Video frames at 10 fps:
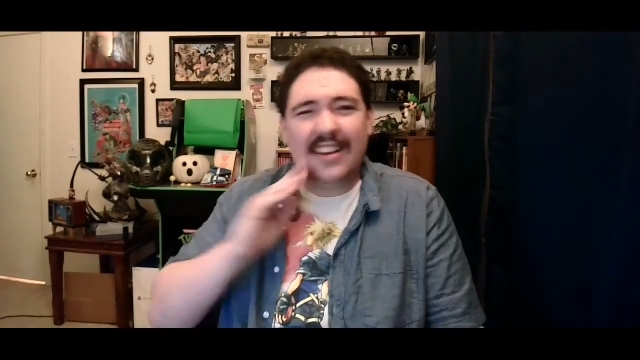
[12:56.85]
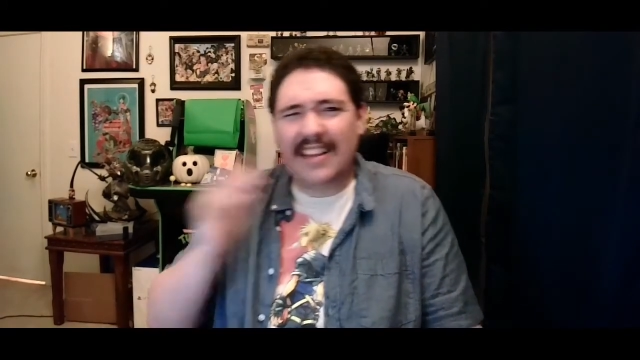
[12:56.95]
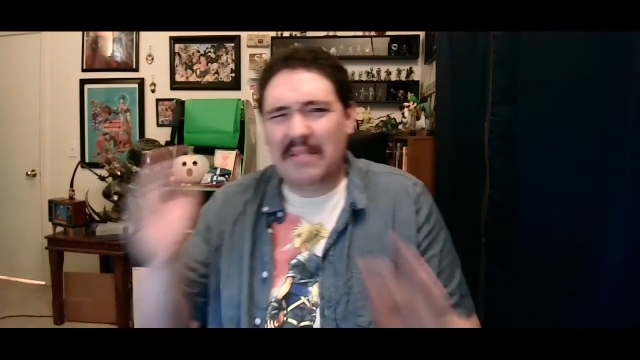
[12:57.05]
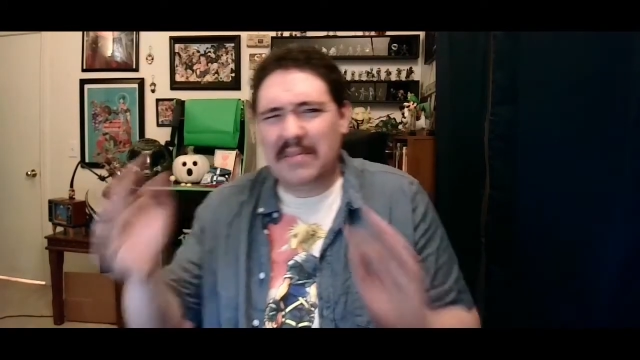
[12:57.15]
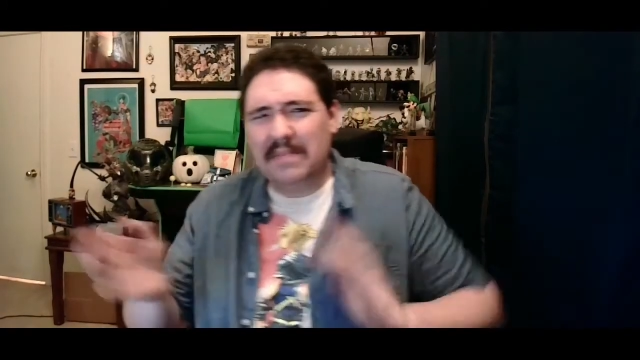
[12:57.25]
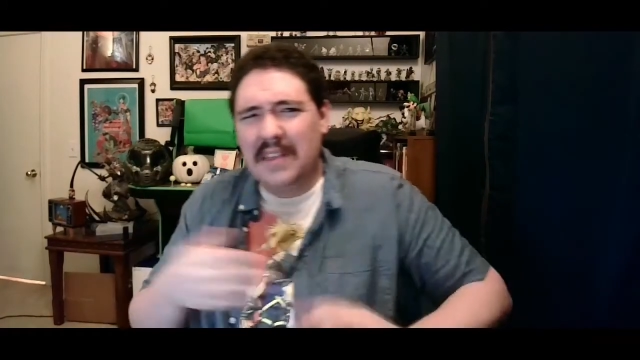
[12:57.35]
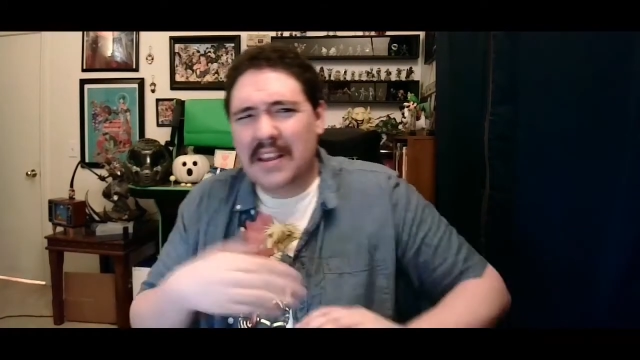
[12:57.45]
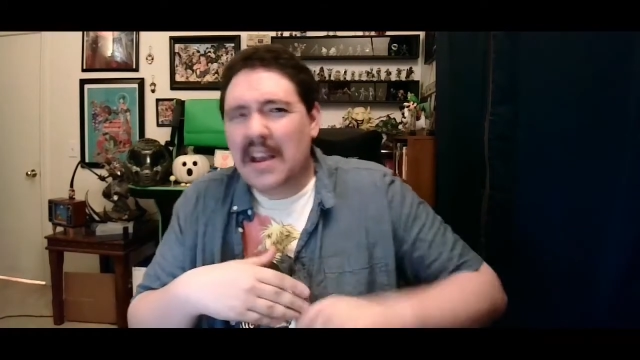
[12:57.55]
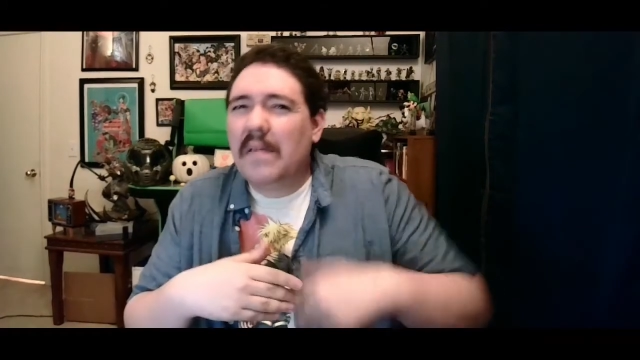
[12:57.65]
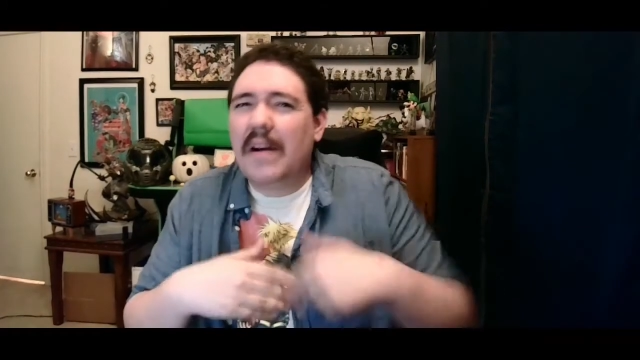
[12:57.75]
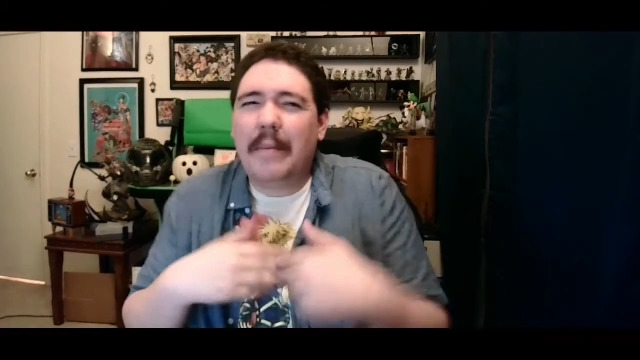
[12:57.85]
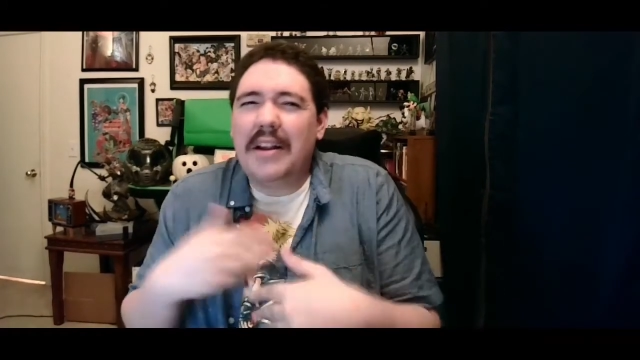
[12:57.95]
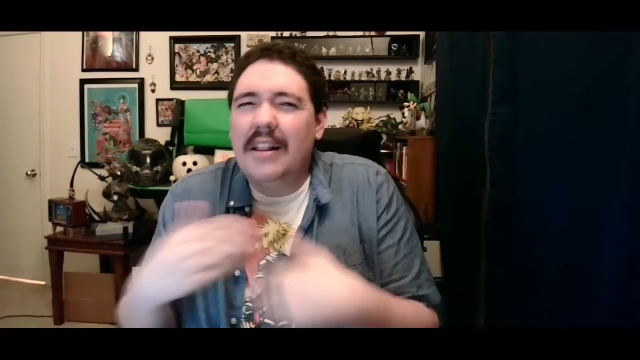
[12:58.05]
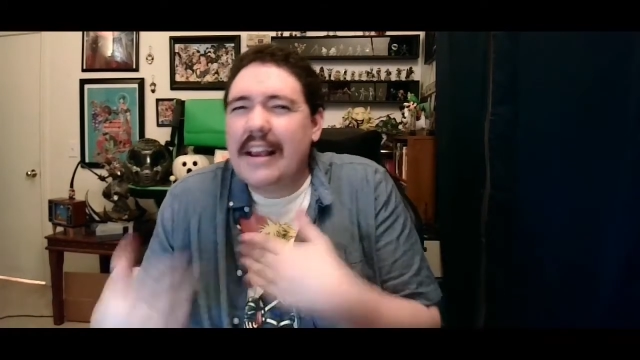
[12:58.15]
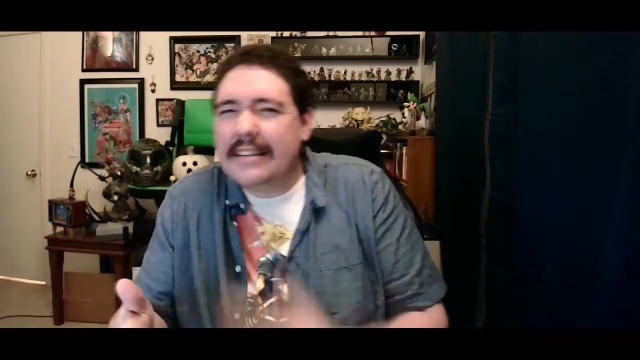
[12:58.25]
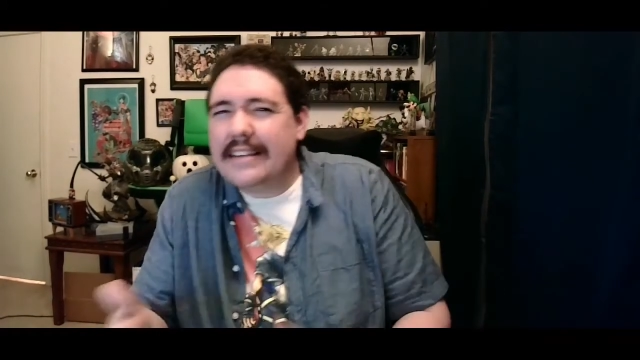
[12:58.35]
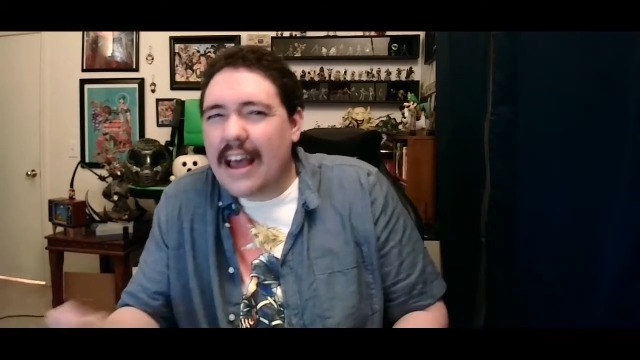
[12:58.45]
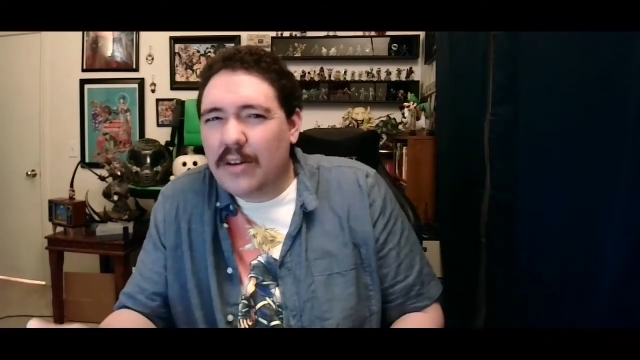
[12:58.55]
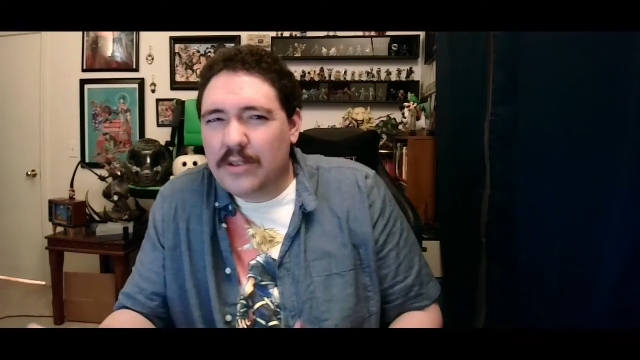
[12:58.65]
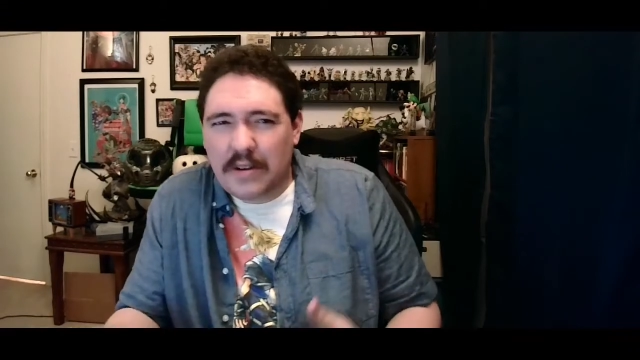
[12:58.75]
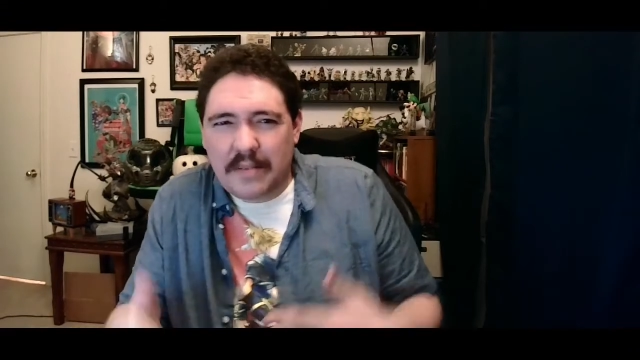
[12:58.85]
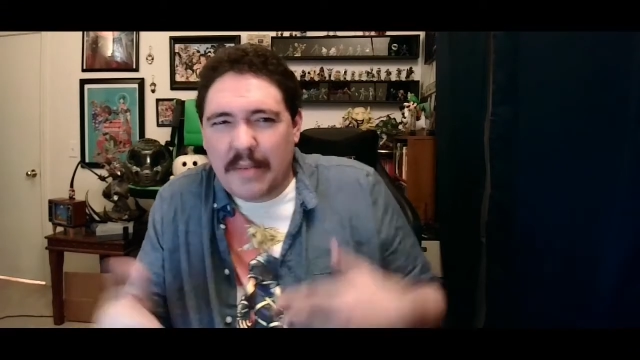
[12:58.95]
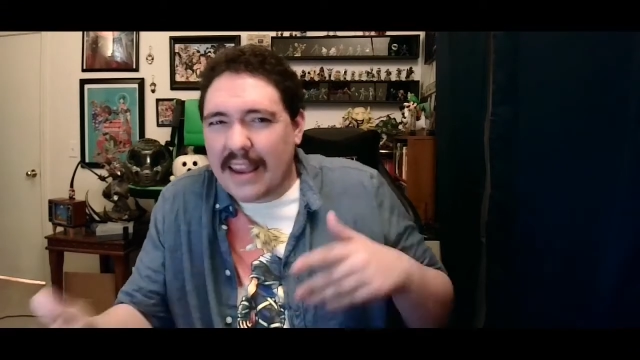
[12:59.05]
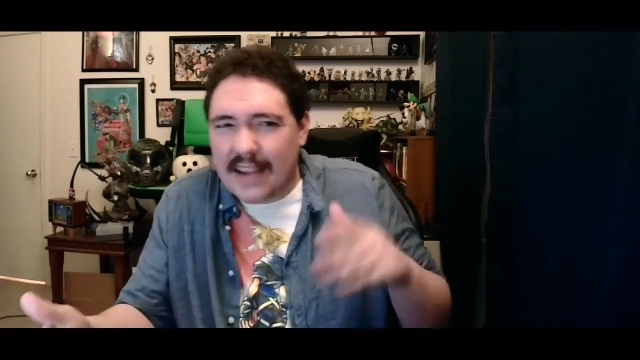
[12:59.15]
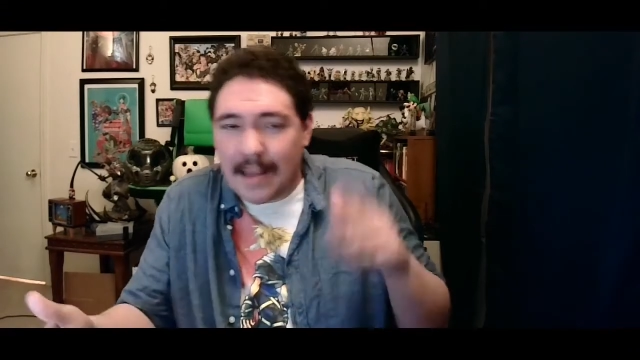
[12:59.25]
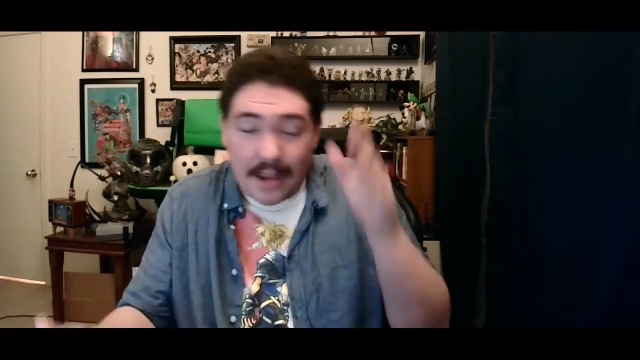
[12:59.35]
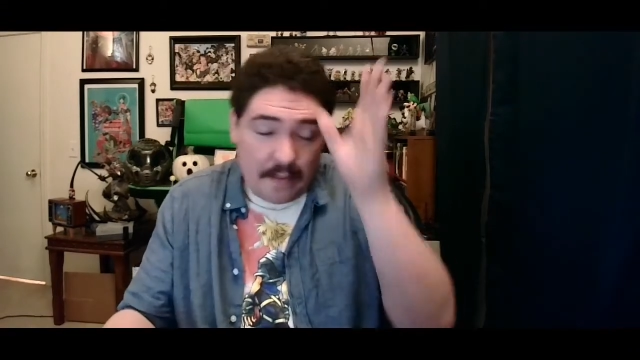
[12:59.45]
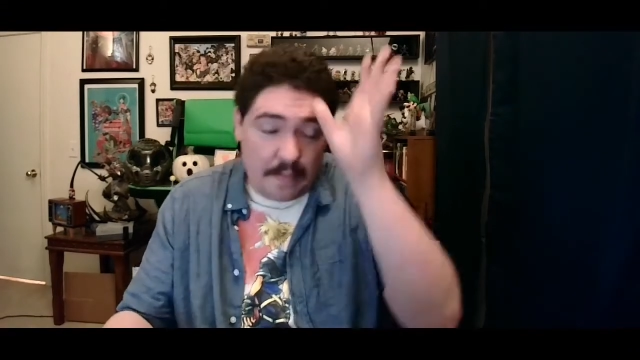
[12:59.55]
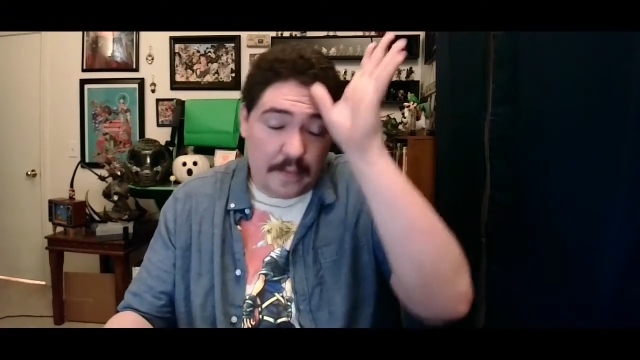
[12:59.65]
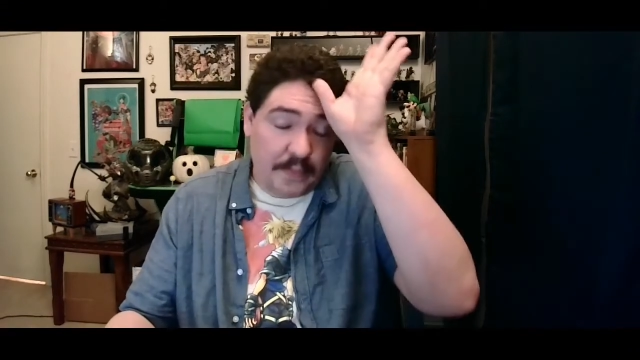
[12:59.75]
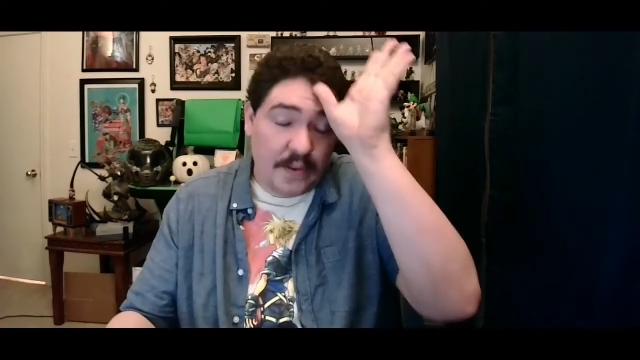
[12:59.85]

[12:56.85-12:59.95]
I would recommend it less now during a pandemic, but